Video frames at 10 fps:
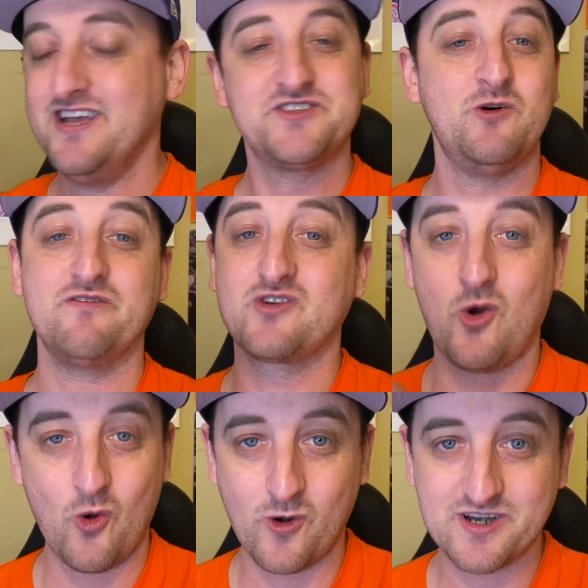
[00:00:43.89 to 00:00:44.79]
So, of
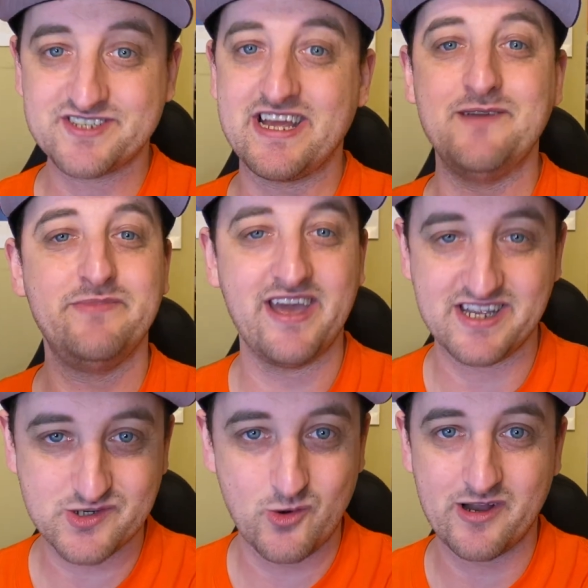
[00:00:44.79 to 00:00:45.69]
course,
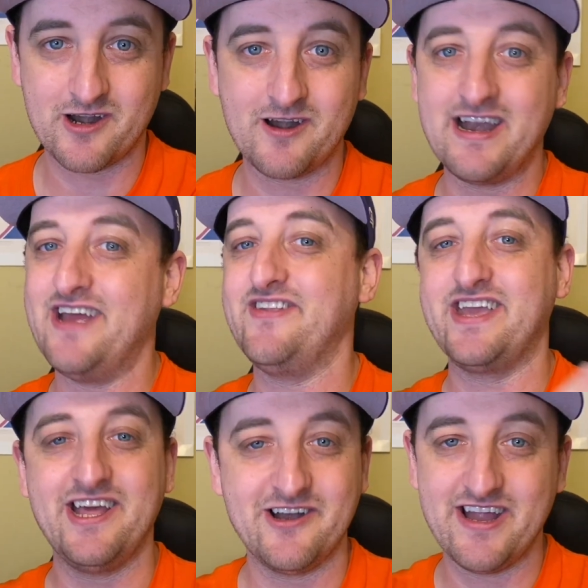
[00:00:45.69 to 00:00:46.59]
NBA Twitter and
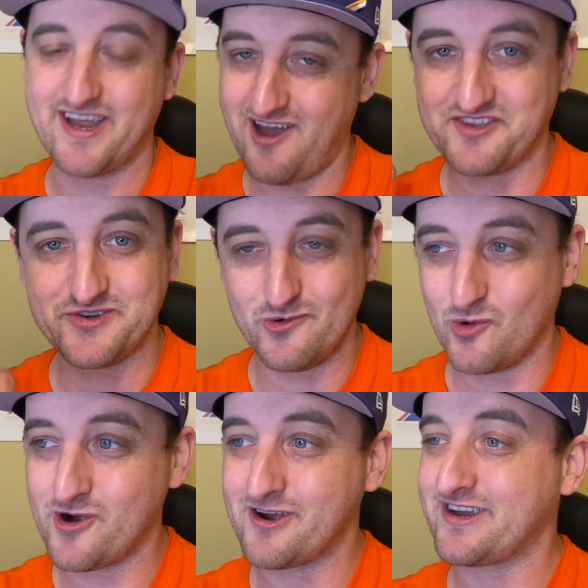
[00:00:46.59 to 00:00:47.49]
the internet got to
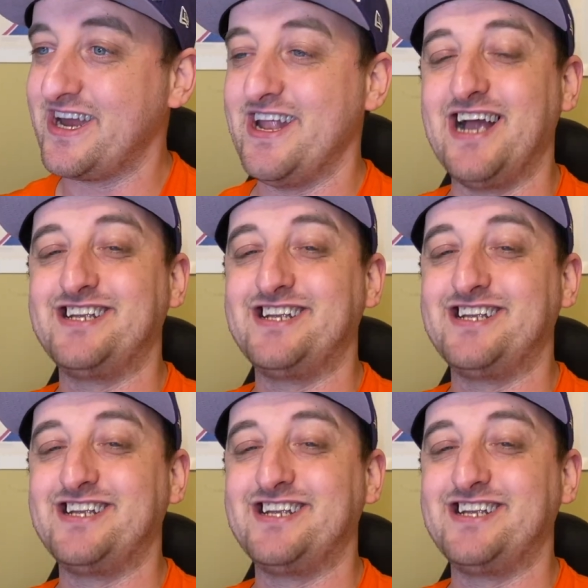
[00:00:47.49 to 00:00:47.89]
work, and I